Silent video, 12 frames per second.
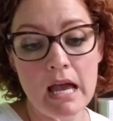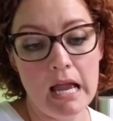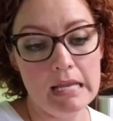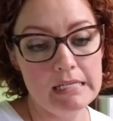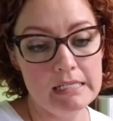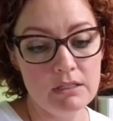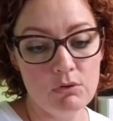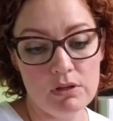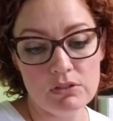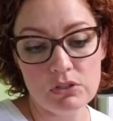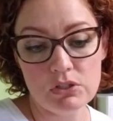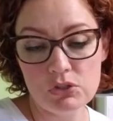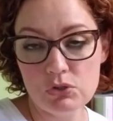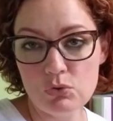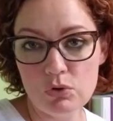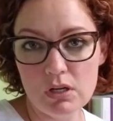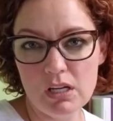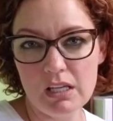I need to go out to the
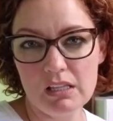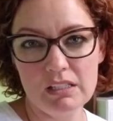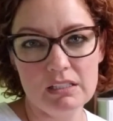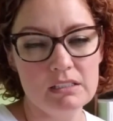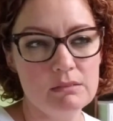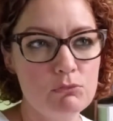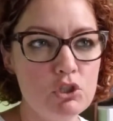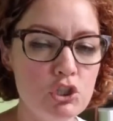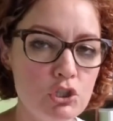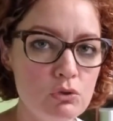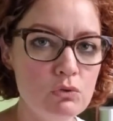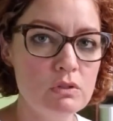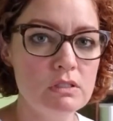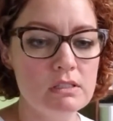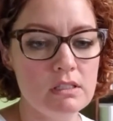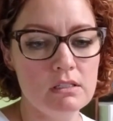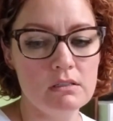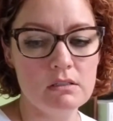store and get like some juice
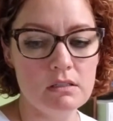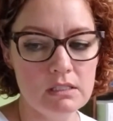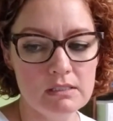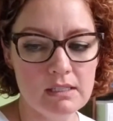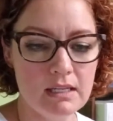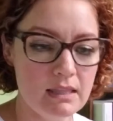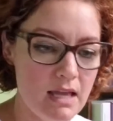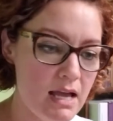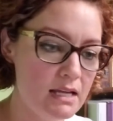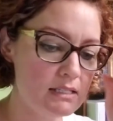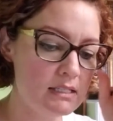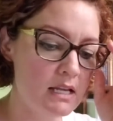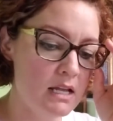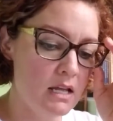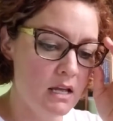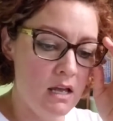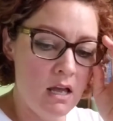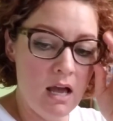and things like that.
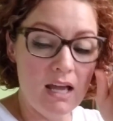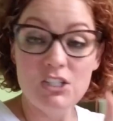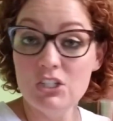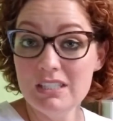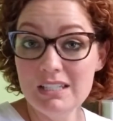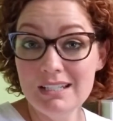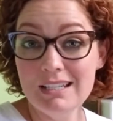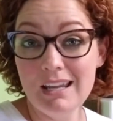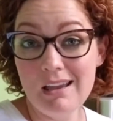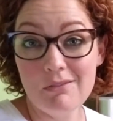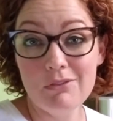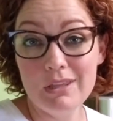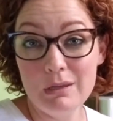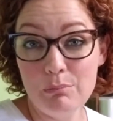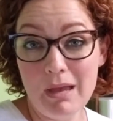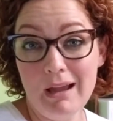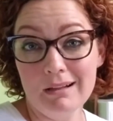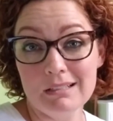I just need to get everything
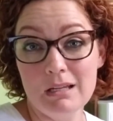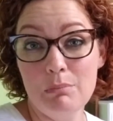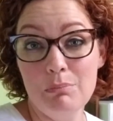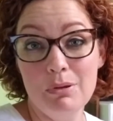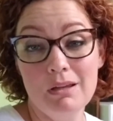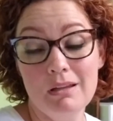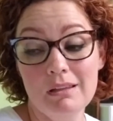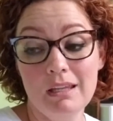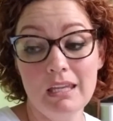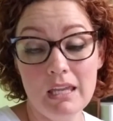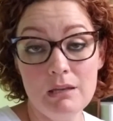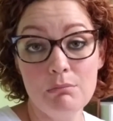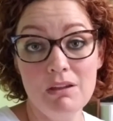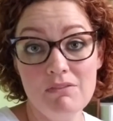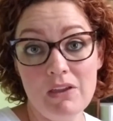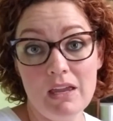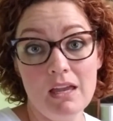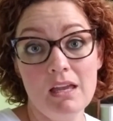packed up like in my
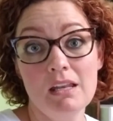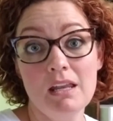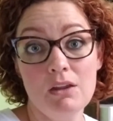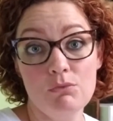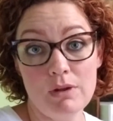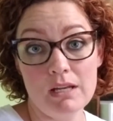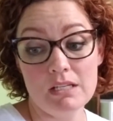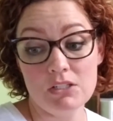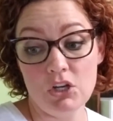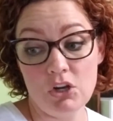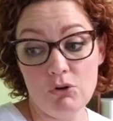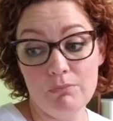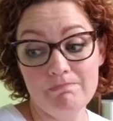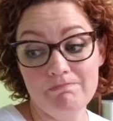van and ready to go.